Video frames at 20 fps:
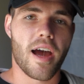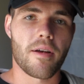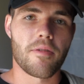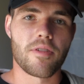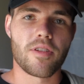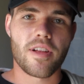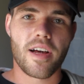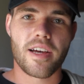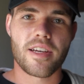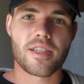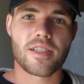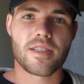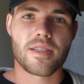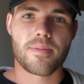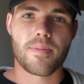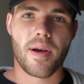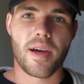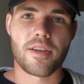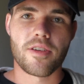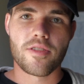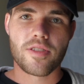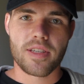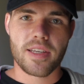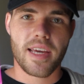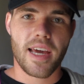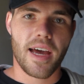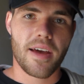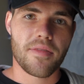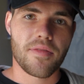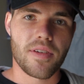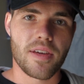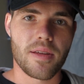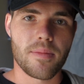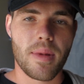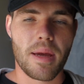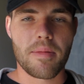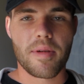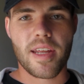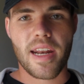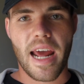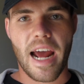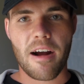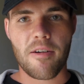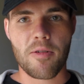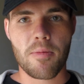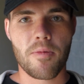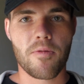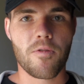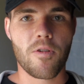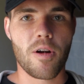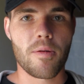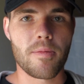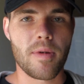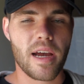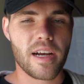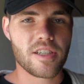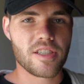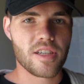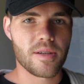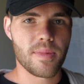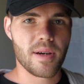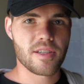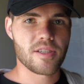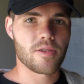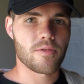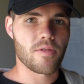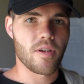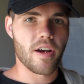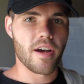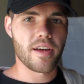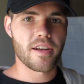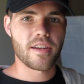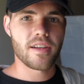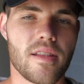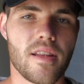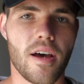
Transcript: realized by using caffeine maybe an hour before I'm actually about to run,